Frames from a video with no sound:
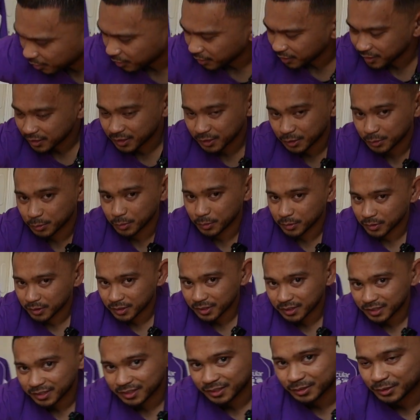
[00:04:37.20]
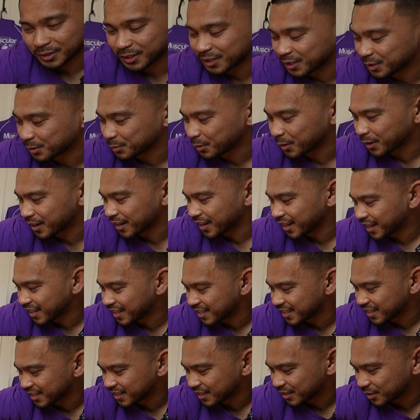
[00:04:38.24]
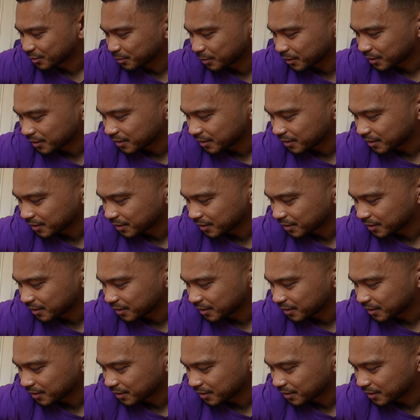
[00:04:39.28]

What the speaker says: oh, this is what needs into it.